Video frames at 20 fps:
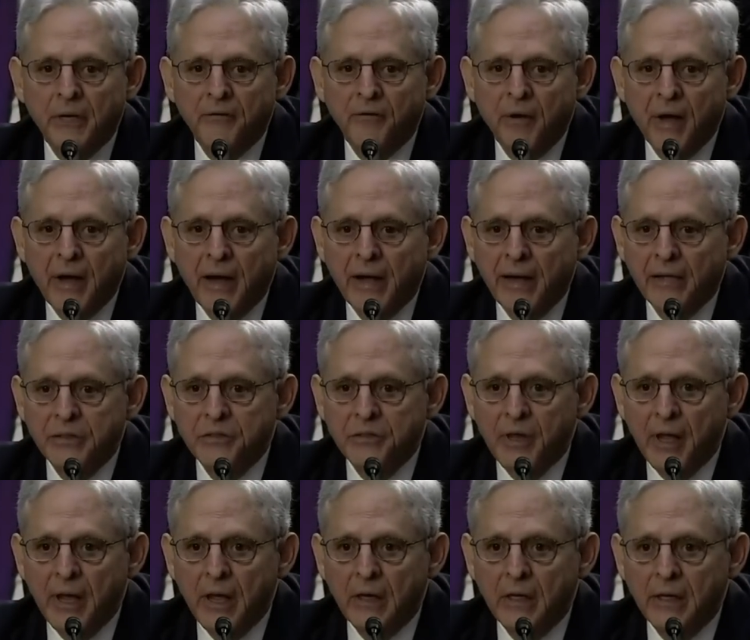
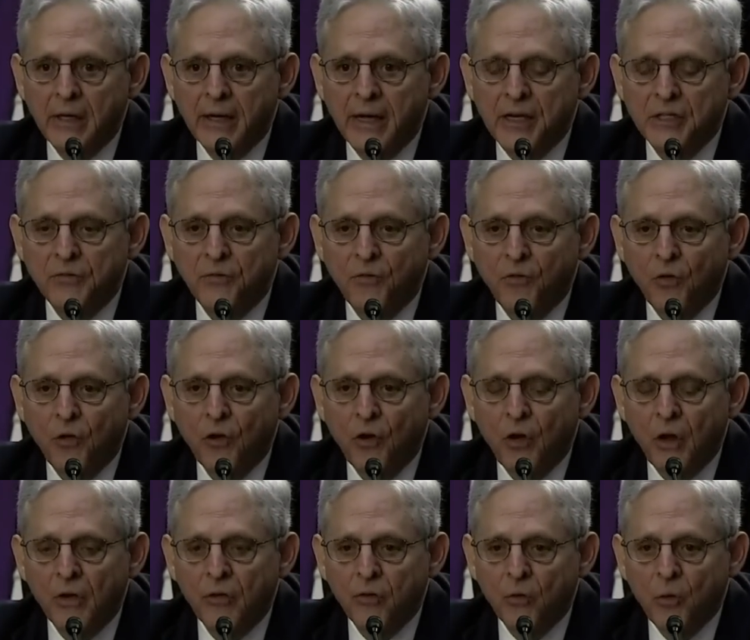advised that he has
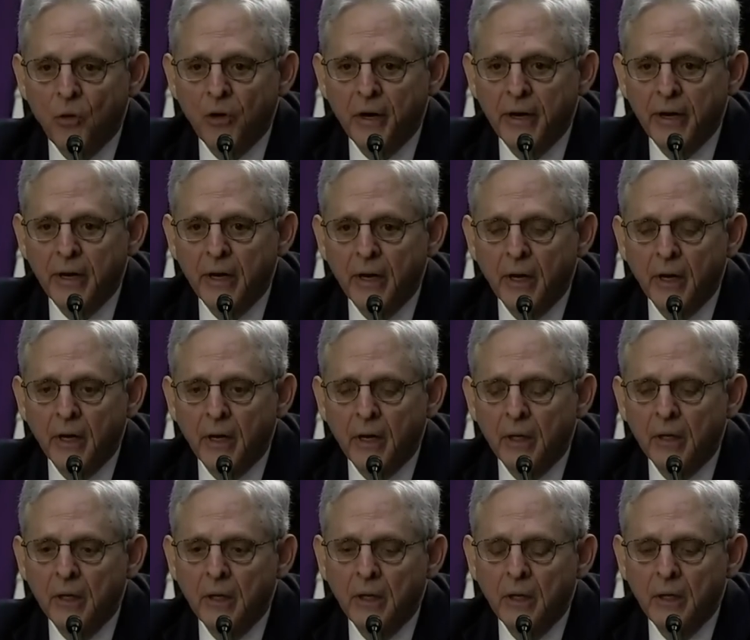full authority
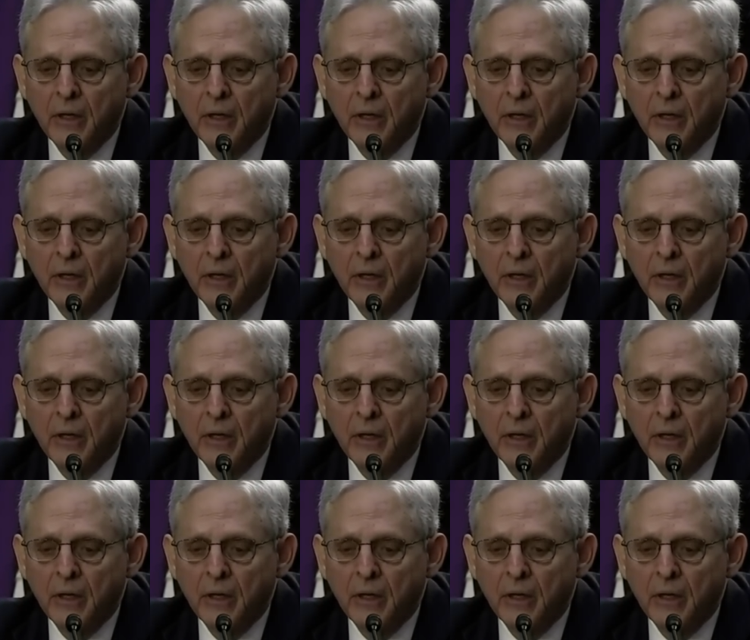uh,